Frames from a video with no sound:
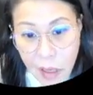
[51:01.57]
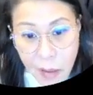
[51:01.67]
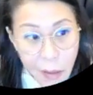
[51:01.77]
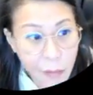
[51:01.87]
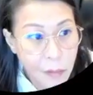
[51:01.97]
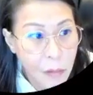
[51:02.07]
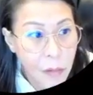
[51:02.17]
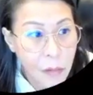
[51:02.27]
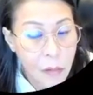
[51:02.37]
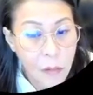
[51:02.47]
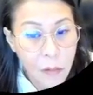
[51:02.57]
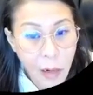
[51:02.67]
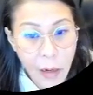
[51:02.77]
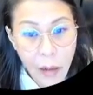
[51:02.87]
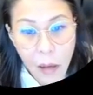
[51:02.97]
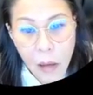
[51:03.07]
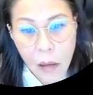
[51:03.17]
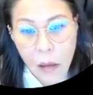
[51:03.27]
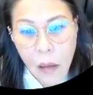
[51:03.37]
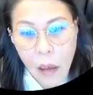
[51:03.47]
like that. Right?
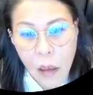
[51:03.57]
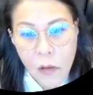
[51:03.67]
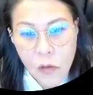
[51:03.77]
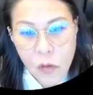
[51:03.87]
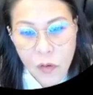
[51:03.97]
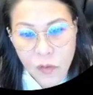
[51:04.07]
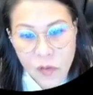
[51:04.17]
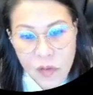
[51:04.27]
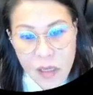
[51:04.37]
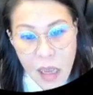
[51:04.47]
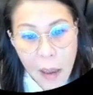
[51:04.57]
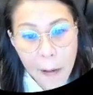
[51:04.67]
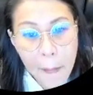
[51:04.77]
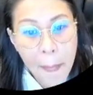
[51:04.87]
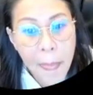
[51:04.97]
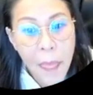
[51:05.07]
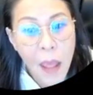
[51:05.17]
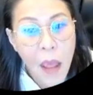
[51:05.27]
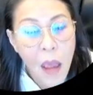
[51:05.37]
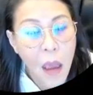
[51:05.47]
Uh, so you have to see. Uh.
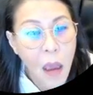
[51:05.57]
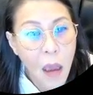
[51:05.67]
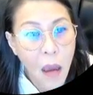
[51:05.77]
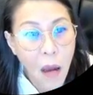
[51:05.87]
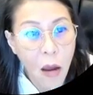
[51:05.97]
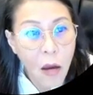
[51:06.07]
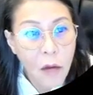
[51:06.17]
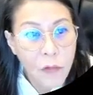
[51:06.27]
Uh.